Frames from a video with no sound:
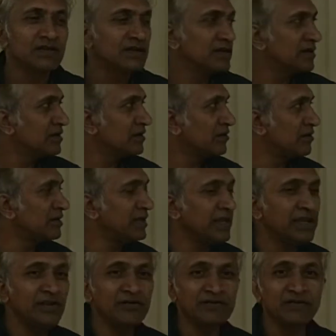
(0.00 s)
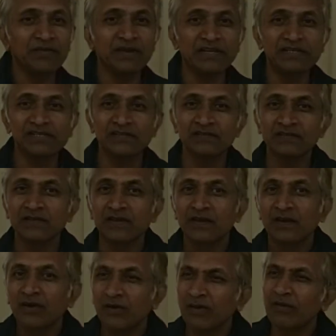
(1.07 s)
or any of the branches,
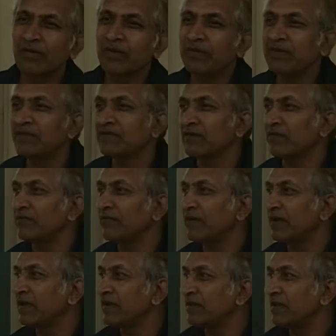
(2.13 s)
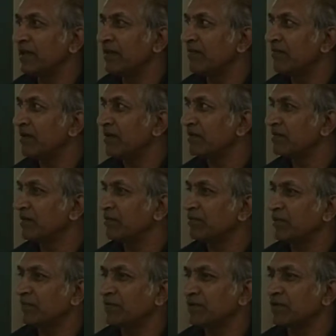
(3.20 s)
or maybe somewhere they have done some
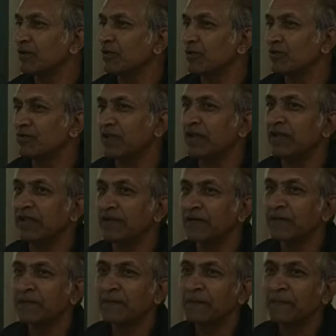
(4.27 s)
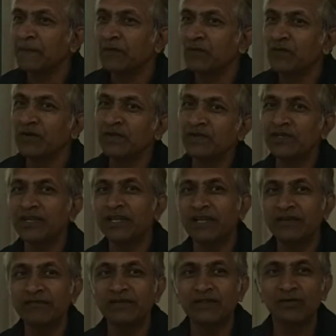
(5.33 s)
professional course study. So
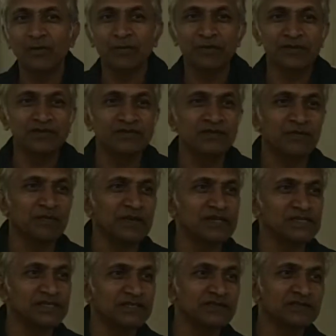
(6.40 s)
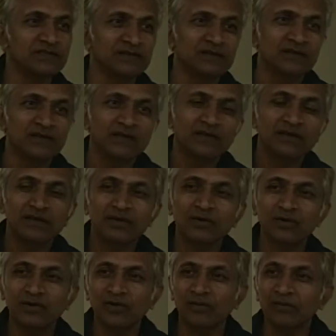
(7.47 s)
engineering with operation supply chain is a
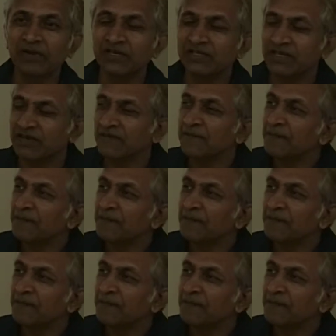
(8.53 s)
good combination.